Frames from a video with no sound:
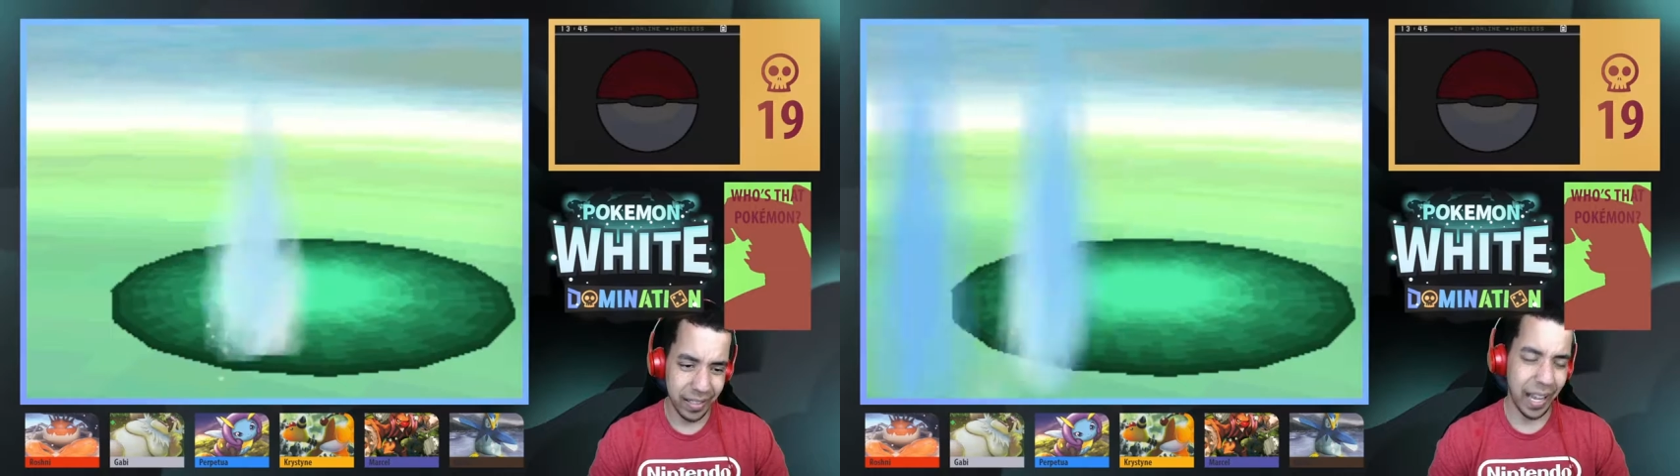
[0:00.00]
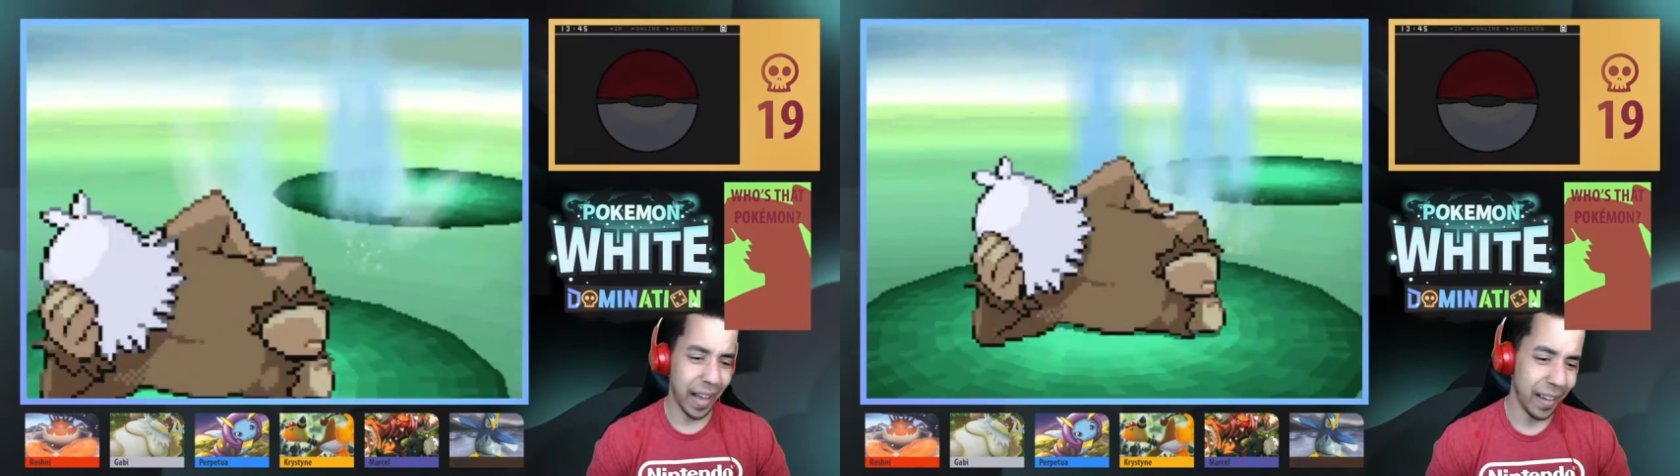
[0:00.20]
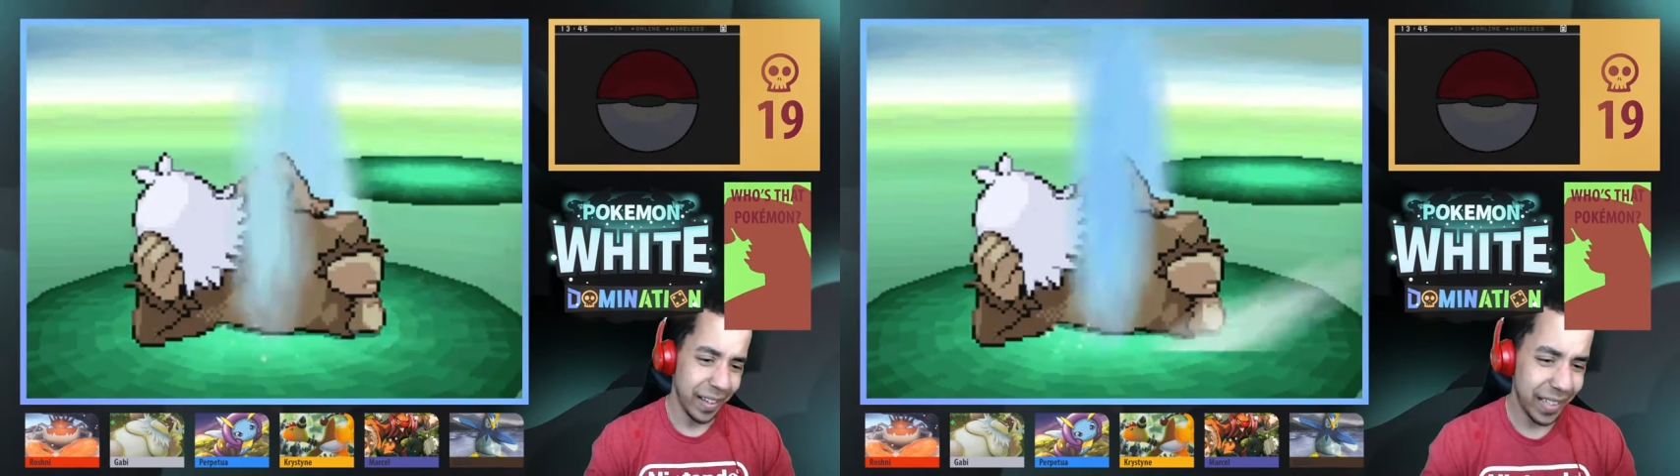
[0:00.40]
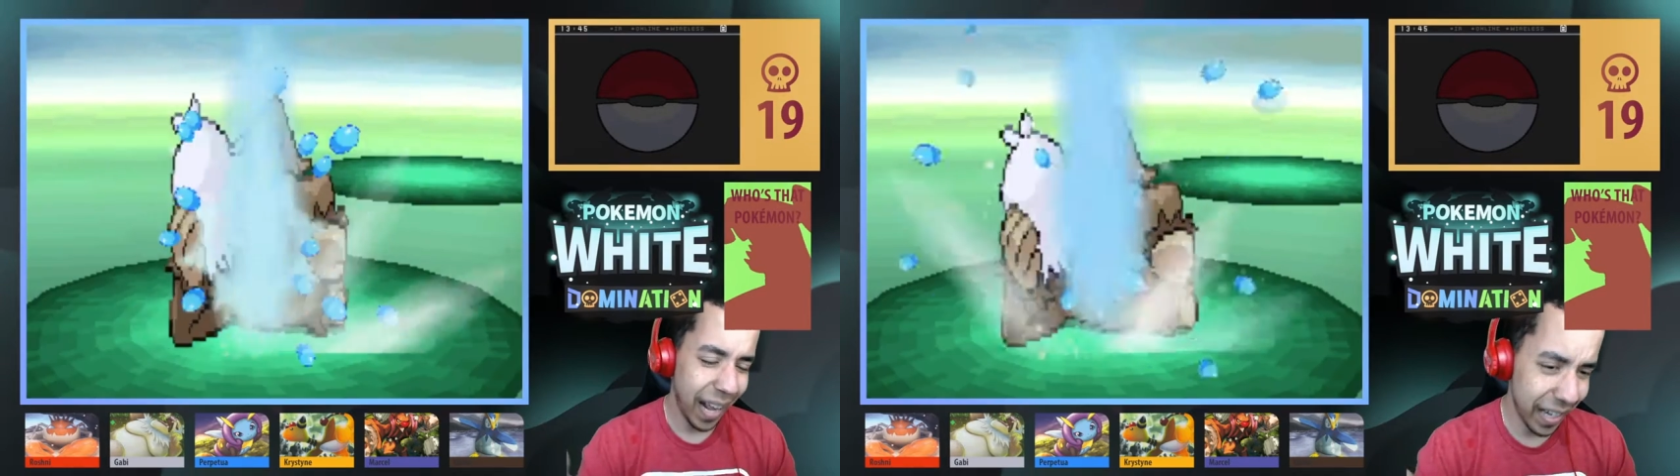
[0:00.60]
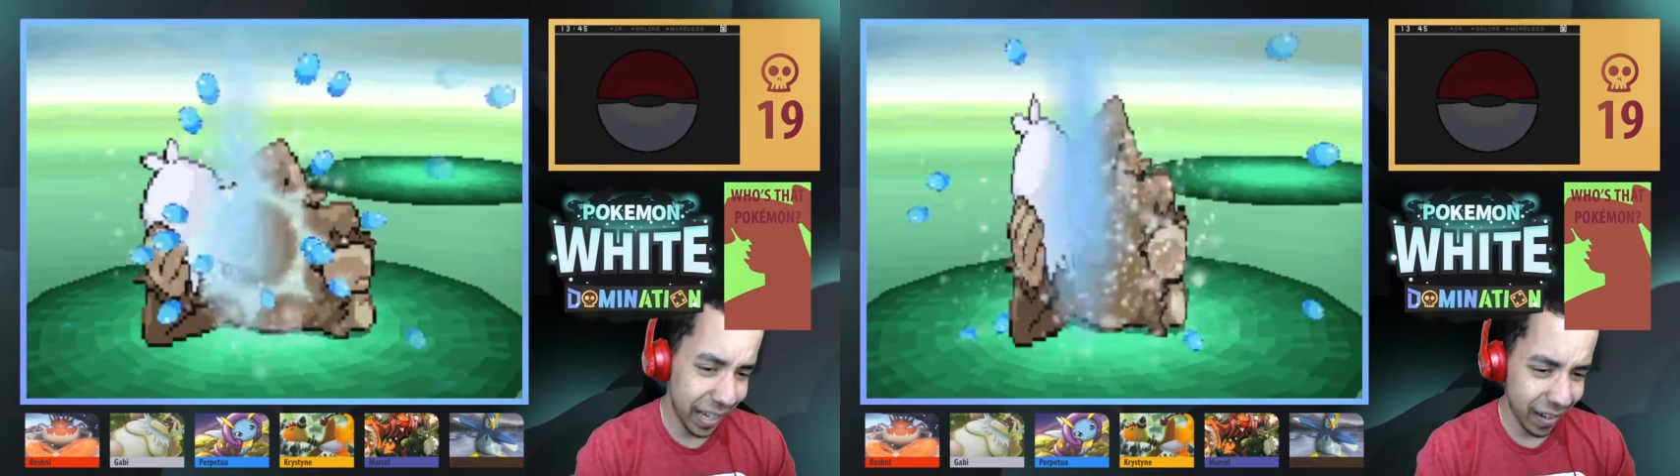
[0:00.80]
Yeah, get
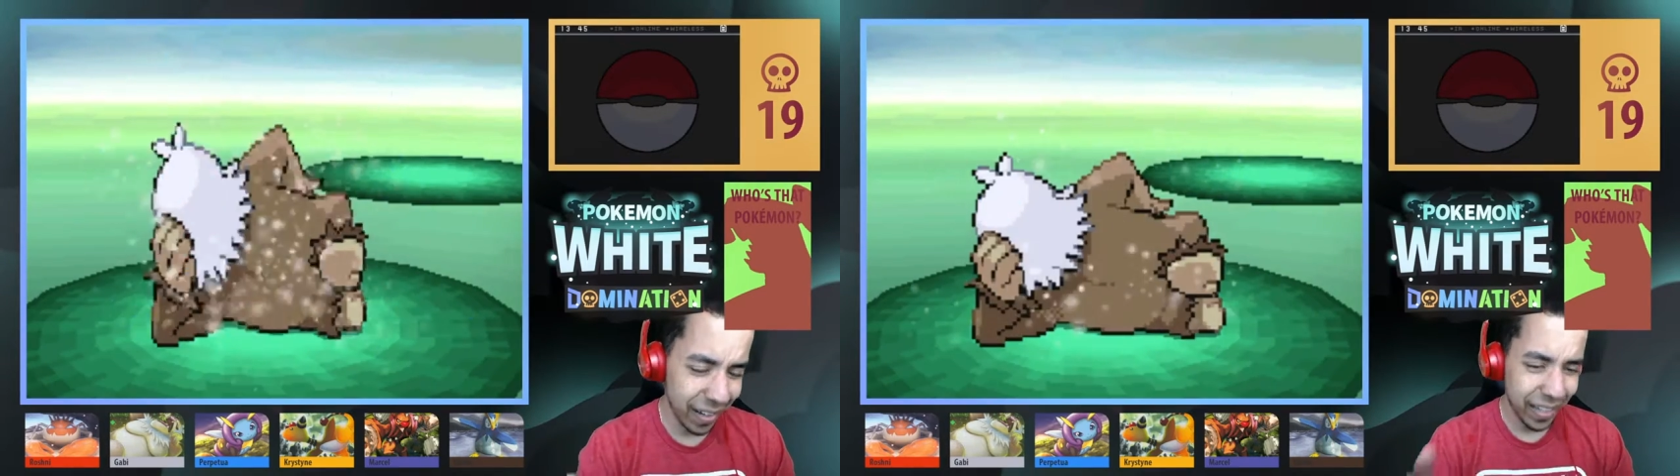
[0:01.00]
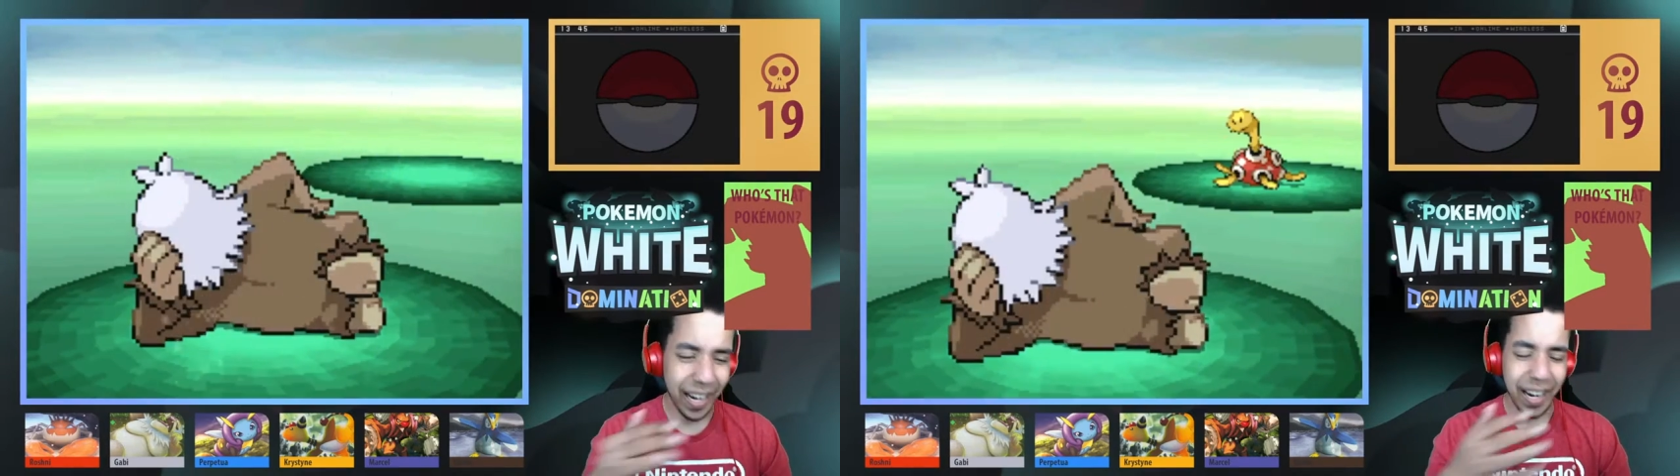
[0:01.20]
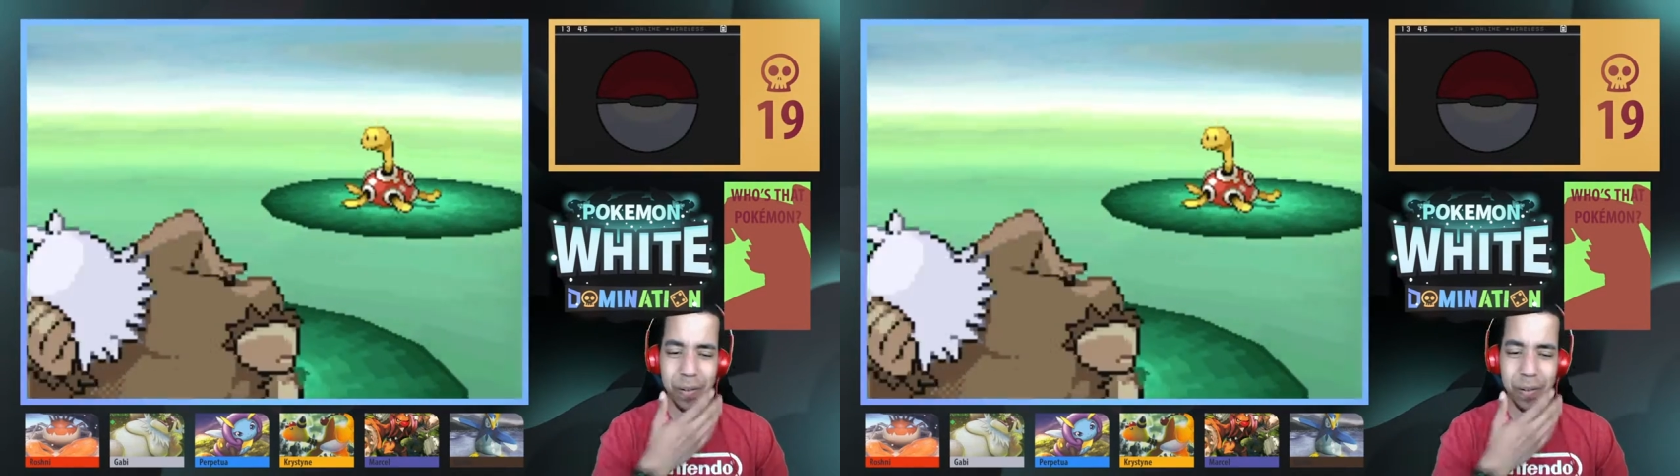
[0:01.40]
out of here. Get out